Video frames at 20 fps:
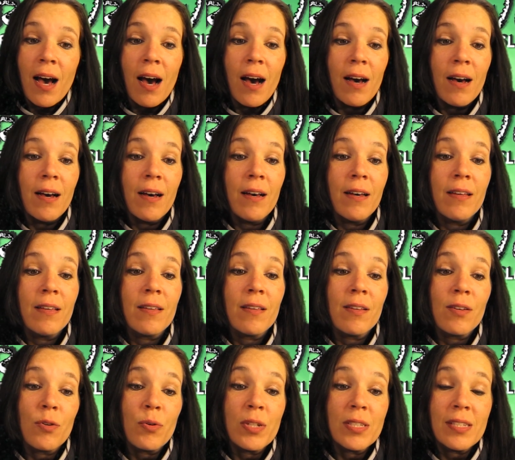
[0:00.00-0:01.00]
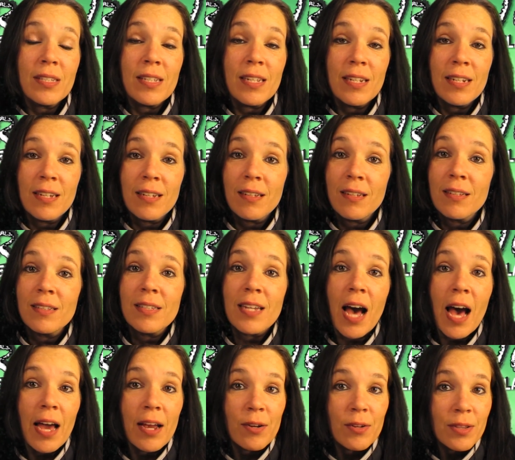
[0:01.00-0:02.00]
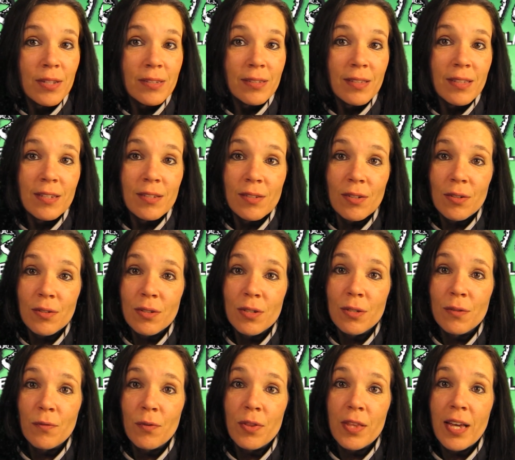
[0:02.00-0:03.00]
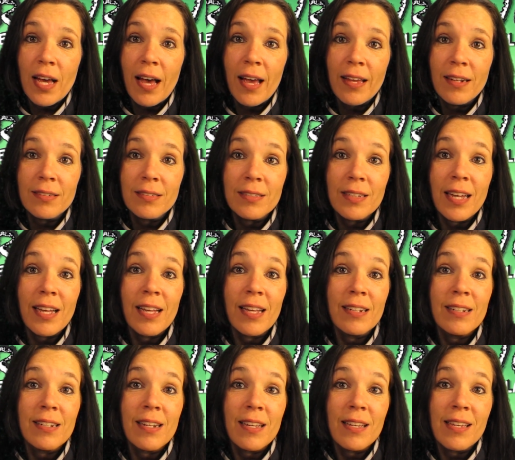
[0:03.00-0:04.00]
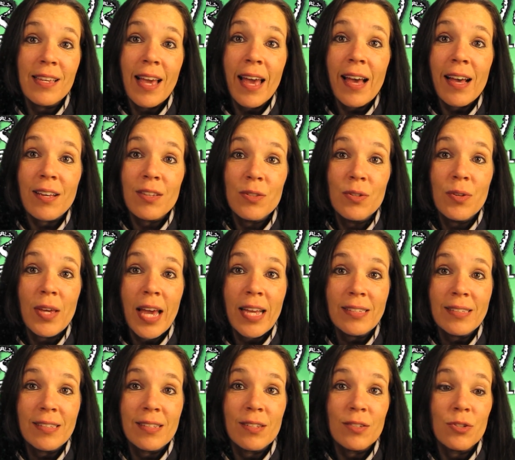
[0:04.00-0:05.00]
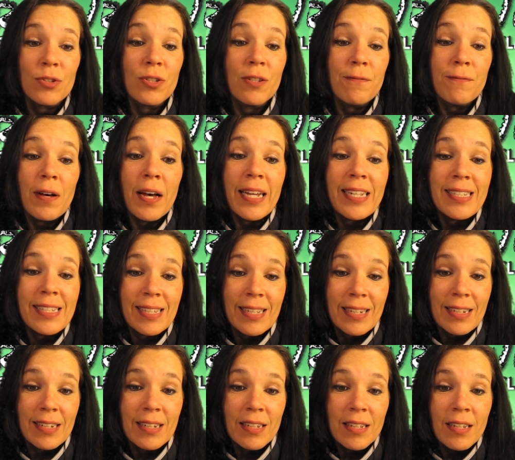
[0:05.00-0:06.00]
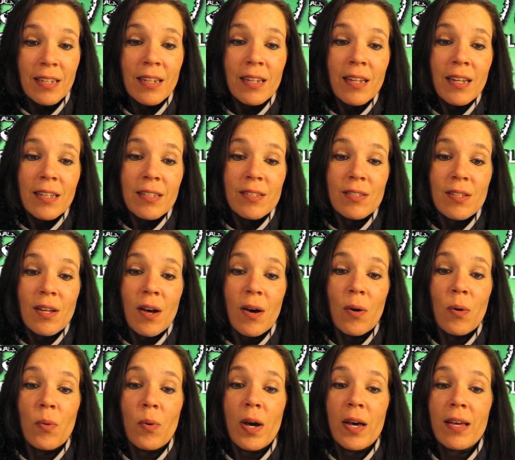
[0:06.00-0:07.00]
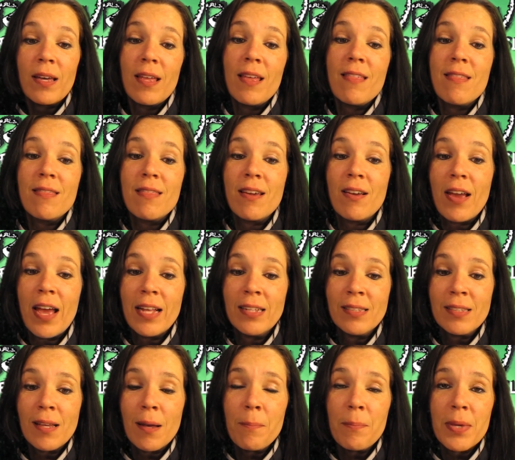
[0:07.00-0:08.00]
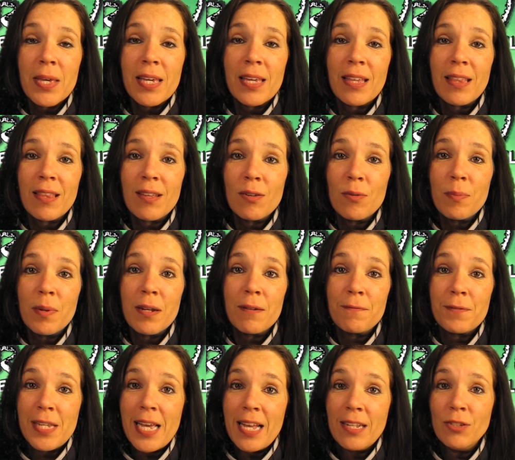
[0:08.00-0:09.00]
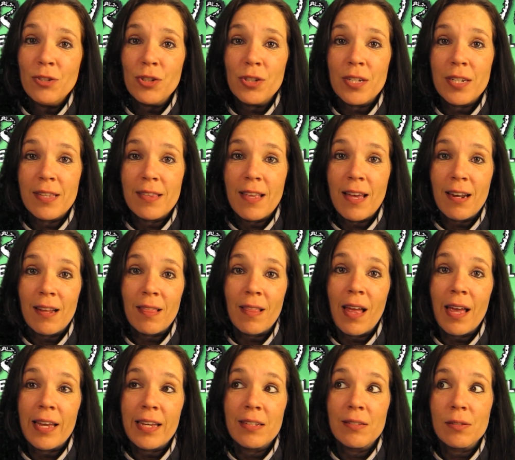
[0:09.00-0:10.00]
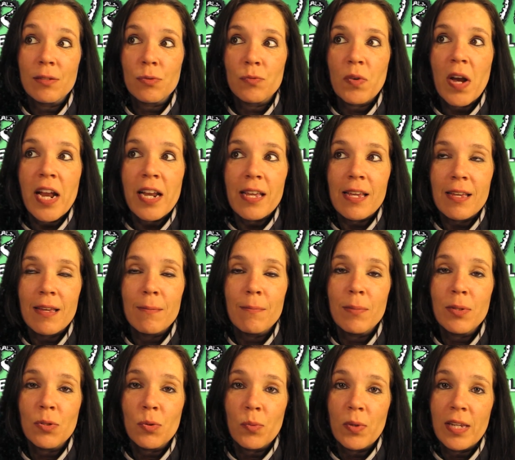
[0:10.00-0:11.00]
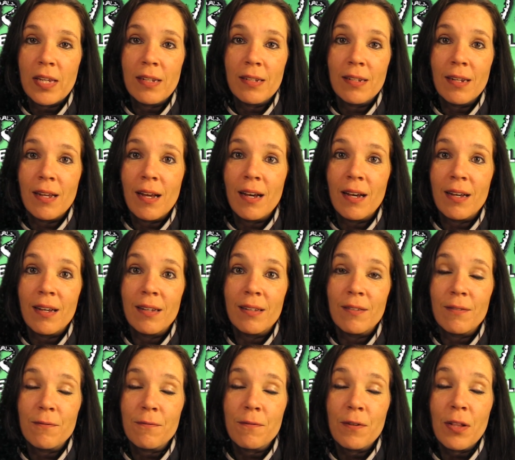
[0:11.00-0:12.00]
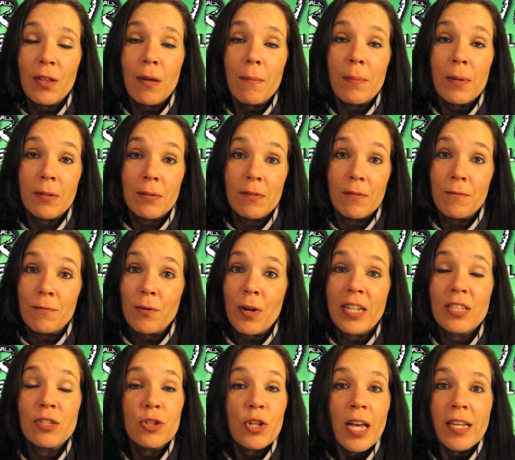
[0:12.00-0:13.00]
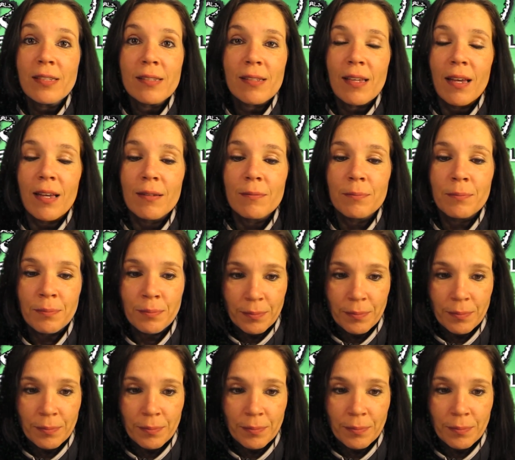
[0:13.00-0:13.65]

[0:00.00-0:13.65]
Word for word: Uh, Christina tirelessly searches for the idol and yeah, you guessed it, she finds it. So there ends up being a little bit of tension in that alliance already in between uh, Philip and Francesca.